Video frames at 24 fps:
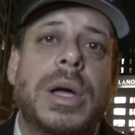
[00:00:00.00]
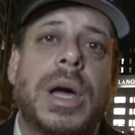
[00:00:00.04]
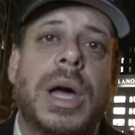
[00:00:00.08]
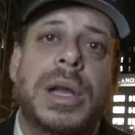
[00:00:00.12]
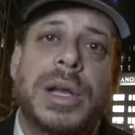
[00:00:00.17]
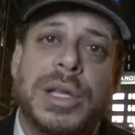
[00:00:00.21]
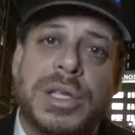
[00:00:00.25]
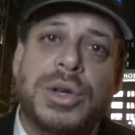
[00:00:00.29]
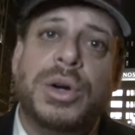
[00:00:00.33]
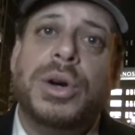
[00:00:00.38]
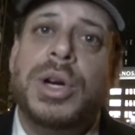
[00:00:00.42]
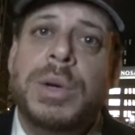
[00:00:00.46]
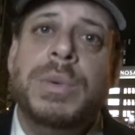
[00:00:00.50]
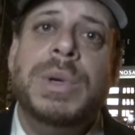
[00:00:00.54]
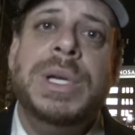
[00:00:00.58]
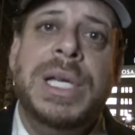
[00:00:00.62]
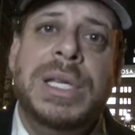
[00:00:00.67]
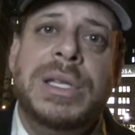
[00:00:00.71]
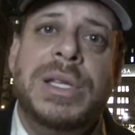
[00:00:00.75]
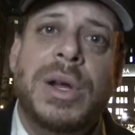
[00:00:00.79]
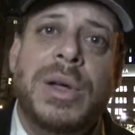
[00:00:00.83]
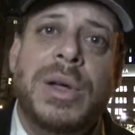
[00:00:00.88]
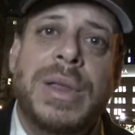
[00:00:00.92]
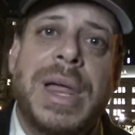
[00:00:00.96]
An attorney would
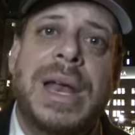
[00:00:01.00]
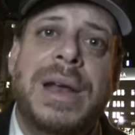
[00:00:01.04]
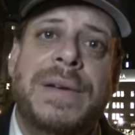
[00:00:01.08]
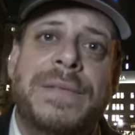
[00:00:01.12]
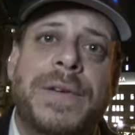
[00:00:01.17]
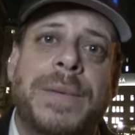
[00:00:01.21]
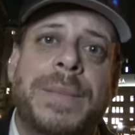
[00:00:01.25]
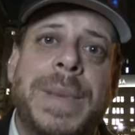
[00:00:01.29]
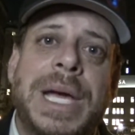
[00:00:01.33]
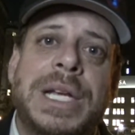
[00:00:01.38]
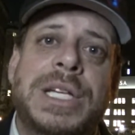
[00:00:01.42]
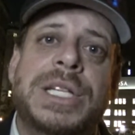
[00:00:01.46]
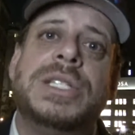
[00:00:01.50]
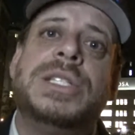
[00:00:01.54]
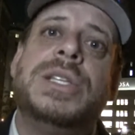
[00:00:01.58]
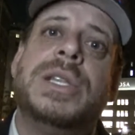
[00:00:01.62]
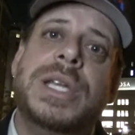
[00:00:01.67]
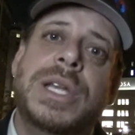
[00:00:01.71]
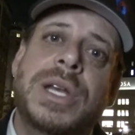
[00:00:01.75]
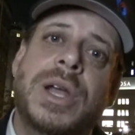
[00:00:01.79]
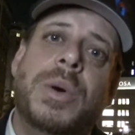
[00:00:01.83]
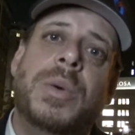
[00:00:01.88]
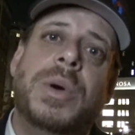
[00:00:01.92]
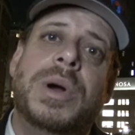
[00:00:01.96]
need to know that information so
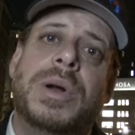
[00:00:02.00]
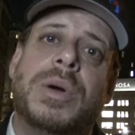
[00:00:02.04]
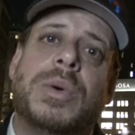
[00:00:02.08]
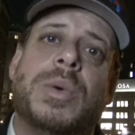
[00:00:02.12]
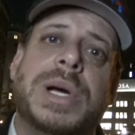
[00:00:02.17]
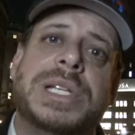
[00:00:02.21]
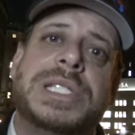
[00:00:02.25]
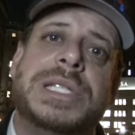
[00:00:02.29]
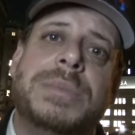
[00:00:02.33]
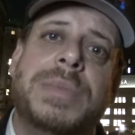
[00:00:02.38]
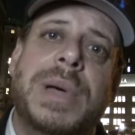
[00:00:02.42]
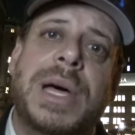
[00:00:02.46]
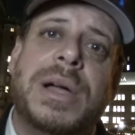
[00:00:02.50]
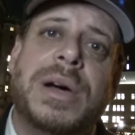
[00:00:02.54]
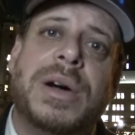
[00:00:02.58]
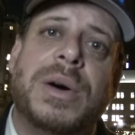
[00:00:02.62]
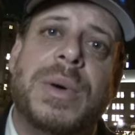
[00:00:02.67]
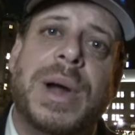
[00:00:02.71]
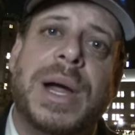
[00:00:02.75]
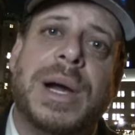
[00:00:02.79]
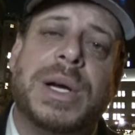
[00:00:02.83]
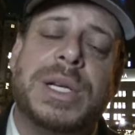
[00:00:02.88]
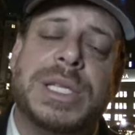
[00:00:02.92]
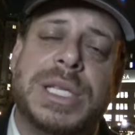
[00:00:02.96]
they know where to request the medical
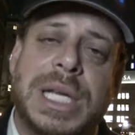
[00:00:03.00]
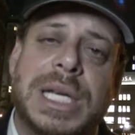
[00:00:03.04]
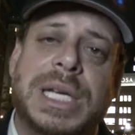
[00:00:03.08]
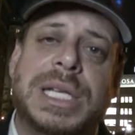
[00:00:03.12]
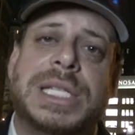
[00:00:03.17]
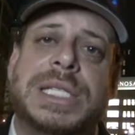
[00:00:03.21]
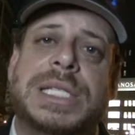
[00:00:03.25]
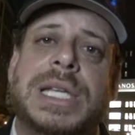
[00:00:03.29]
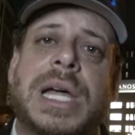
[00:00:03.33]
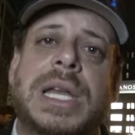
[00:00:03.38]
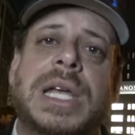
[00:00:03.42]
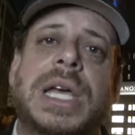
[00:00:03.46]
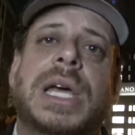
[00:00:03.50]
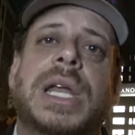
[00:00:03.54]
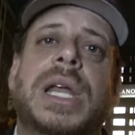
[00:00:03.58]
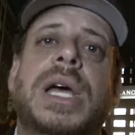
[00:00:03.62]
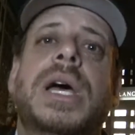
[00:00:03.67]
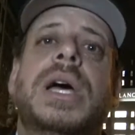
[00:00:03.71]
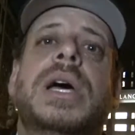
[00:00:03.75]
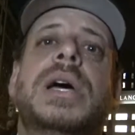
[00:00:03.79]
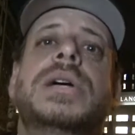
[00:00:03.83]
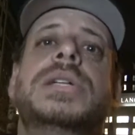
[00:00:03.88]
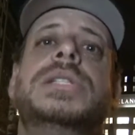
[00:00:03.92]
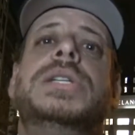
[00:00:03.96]
records and they can study it.
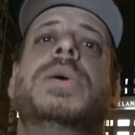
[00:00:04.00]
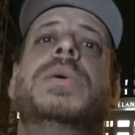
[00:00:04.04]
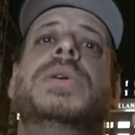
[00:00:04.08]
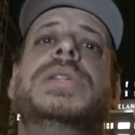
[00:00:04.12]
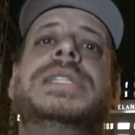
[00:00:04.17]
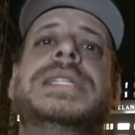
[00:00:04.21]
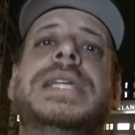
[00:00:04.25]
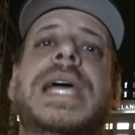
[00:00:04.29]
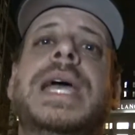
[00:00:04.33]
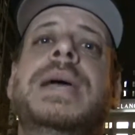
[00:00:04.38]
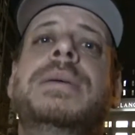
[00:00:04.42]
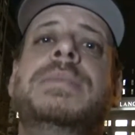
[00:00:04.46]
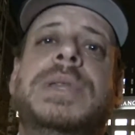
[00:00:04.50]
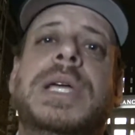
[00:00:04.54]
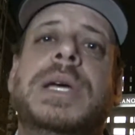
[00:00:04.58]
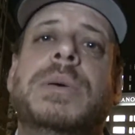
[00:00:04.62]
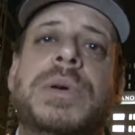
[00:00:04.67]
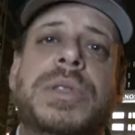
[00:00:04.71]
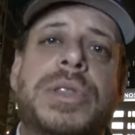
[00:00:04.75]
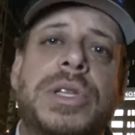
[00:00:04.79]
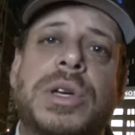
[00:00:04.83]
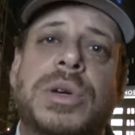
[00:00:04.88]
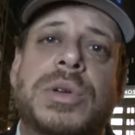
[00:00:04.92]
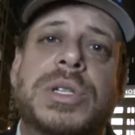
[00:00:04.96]
So the same thing
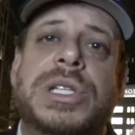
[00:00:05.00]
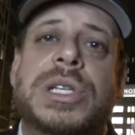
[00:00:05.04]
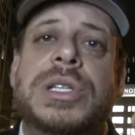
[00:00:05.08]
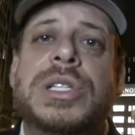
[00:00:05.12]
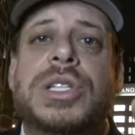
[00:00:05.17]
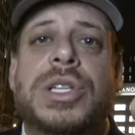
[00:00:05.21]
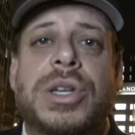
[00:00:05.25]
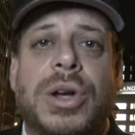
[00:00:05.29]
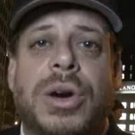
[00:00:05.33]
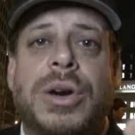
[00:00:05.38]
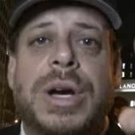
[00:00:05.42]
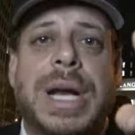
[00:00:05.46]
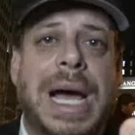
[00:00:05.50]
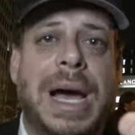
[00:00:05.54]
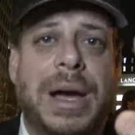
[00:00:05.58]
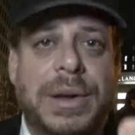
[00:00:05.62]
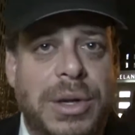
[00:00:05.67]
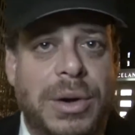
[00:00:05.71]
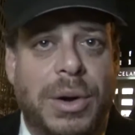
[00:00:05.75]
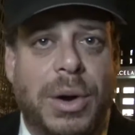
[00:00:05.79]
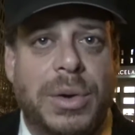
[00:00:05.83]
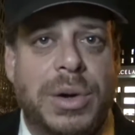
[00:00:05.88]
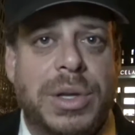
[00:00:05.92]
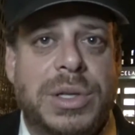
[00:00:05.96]
with you, since you're now
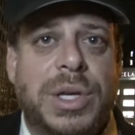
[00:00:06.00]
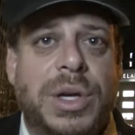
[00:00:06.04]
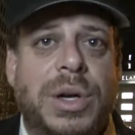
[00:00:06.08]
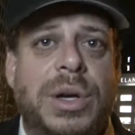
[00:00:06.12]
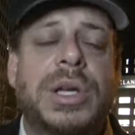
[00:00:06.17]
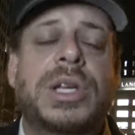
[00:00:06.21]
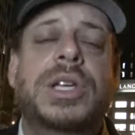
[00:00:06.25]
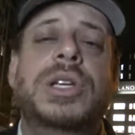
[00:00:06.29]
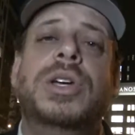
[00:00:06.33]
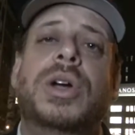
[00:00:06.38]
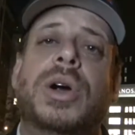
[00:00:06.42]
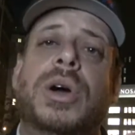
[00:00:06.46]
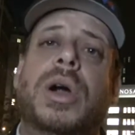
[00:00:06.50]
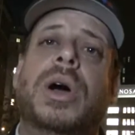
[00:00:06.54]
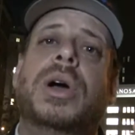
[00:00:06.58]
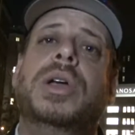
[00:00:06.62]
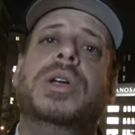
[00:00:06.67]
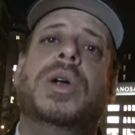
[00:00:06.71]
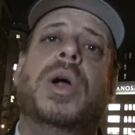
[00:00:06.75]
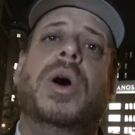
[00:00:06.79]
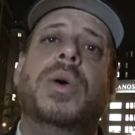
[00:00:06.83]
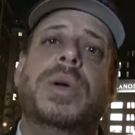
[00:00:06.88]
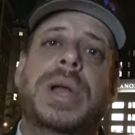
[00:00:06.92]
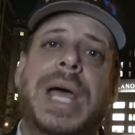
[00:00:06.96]
your own attorney, you're
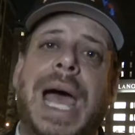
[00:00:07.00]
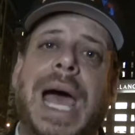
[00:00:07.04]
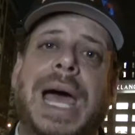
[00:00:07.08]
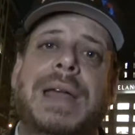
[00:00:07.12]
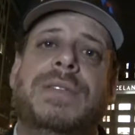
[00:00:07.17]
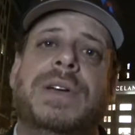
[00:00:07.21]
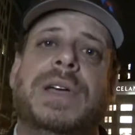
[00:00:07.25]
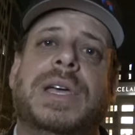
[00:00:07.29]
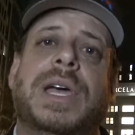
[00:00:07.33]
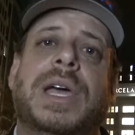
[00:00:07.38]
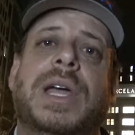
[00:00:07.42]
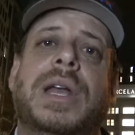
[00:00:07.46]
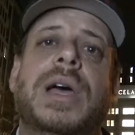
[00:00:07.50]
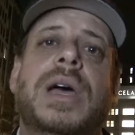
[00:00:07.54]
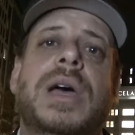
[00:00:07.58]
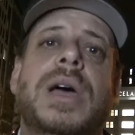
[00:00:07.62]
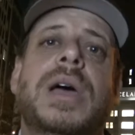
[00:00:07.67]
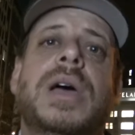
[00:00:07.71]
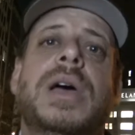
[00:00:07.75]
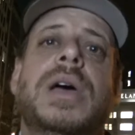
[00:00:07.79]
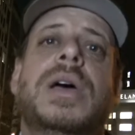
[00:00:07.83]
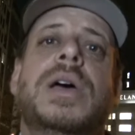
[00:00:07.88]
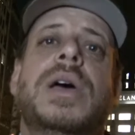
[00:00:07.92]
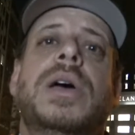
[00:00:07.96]
your own advocate.
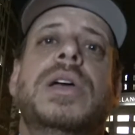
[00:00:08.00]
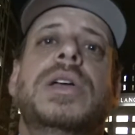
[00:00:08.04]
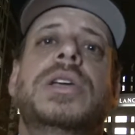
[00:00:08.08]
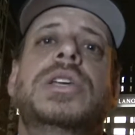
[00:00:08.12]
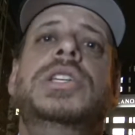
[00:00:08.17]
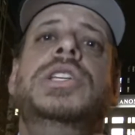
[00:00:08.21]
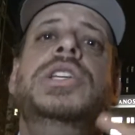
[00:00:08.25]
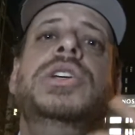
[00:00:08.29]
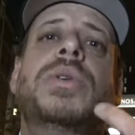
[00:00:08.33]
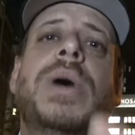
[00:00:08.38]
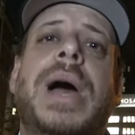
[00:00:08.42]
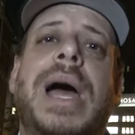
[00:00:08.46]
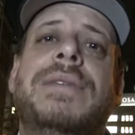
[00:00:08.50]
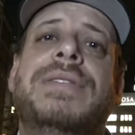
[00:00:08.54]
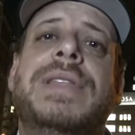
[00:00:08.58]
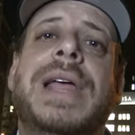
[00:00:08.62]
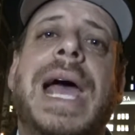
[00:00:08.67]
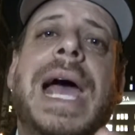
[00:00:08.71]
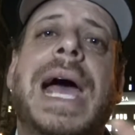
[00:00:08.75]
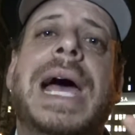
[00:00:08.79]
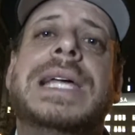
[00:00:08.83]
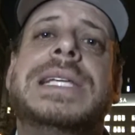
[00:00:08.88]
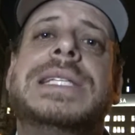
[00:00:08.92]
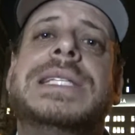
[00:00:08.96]
You have to
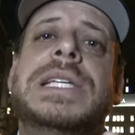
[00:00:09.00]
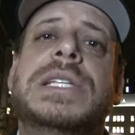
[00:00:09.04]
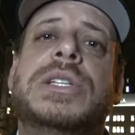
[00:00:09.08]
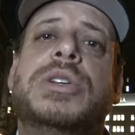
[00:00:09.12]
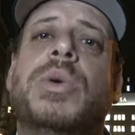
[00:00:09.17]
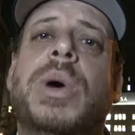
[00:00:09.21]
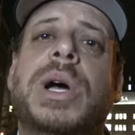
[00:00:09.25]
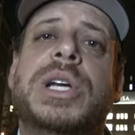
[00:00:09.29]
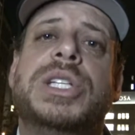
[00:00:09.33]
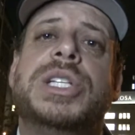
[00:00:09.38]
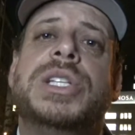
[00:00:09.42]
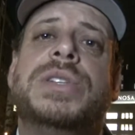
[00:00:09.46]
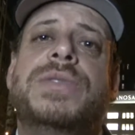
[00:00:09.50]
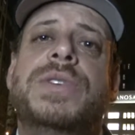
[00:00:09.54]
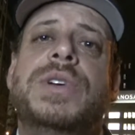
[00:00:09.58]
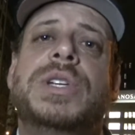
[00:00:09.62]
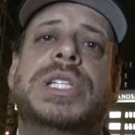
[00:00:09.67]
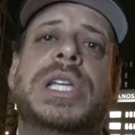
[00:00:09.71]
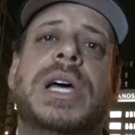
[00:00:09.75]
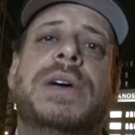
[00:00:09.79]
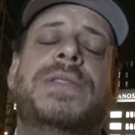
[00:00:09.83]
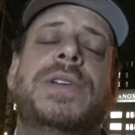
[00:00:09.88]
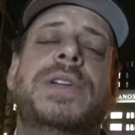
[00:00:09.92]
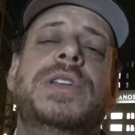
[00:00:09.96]
ask these questions for
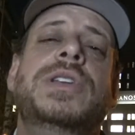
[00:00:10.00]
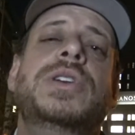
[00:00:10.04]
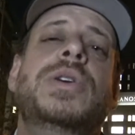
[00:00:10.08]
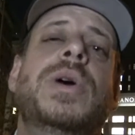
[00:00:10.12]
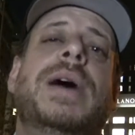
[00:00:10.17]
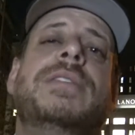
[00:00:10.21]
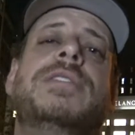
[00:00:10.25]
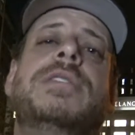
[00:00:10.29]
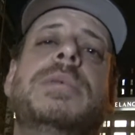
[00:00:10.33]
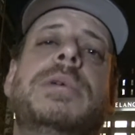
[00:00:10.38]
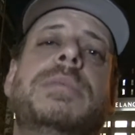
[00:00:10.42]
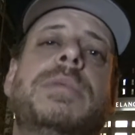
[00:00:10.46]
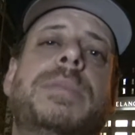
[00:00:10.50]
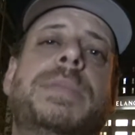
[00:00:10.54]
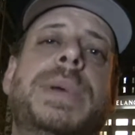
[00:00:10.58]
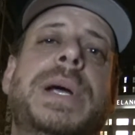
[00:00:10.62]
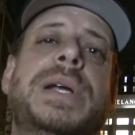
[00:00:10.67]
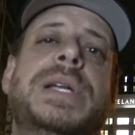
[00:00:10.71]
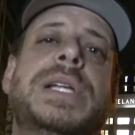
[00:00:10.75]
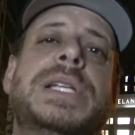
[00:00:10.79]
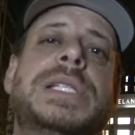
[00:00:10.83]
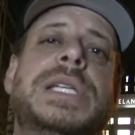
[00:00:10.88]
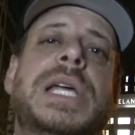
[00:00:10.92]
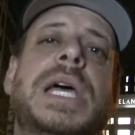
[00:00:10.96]
yourself and you have to be
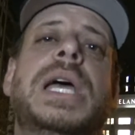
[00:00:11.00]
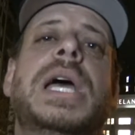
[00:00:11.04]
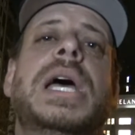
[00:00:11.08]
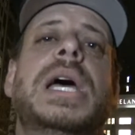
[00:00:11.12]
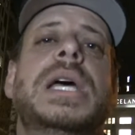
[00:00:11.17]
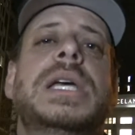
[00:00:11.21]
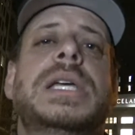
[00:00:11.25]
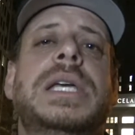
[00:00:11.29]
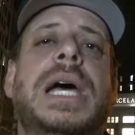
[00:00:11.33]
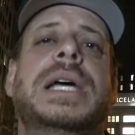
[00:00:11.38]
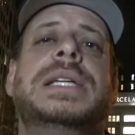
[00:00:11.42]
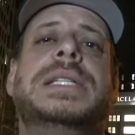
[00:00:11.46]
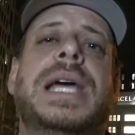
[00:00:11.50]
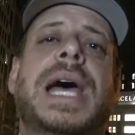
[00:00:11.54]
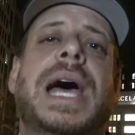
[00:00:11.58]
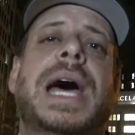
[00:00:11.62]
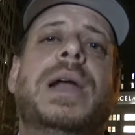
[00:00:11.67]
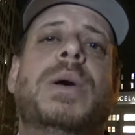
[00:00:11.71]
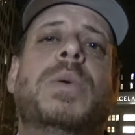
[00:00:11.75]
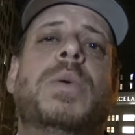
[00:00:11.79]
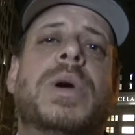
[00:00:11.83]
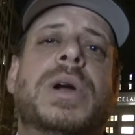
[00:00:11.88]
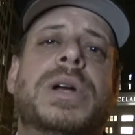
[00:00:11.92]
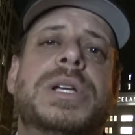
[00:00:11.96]
prepared to say, yes, I had
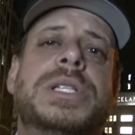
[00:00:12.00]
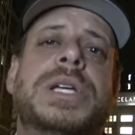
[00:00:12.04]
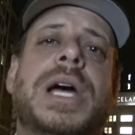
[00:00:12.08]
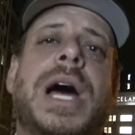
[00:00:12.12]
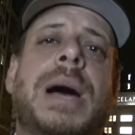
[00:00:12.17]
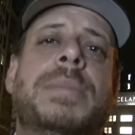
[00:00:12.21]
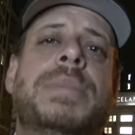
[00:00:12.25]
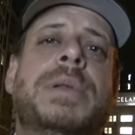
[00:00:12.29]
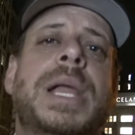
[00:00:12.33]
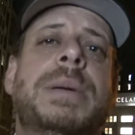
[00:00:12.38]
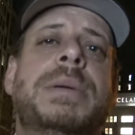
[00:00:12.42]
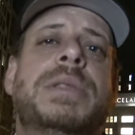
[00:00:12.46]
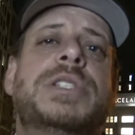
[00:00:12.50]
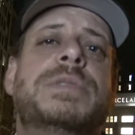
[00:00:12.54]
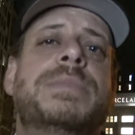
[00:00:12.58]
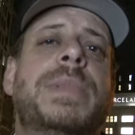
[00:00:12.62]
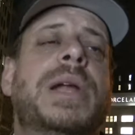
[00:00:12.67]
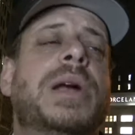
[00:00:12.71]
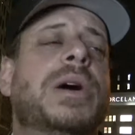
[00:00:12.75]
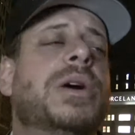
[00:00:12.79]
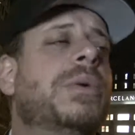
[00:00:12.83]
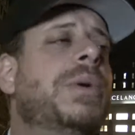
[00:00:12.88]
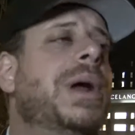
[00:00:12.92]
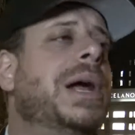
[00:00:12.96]
a workers' comp claim, there's
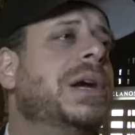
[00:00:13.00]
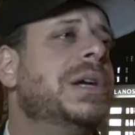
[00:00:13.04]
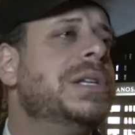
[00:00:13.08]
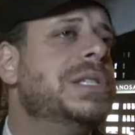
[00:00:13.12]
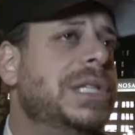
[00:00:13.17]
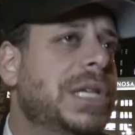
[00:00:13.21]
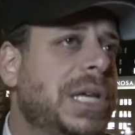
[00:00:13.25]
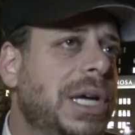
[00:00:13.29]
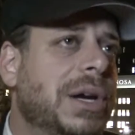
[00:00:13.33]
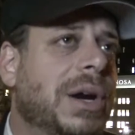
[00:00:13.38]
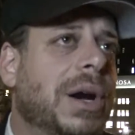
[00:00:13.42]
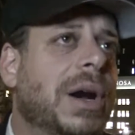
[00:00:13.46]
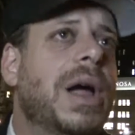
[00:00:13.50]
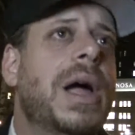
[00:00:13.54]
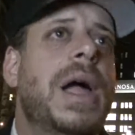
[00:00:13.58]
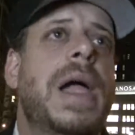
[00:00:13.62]
medical records here.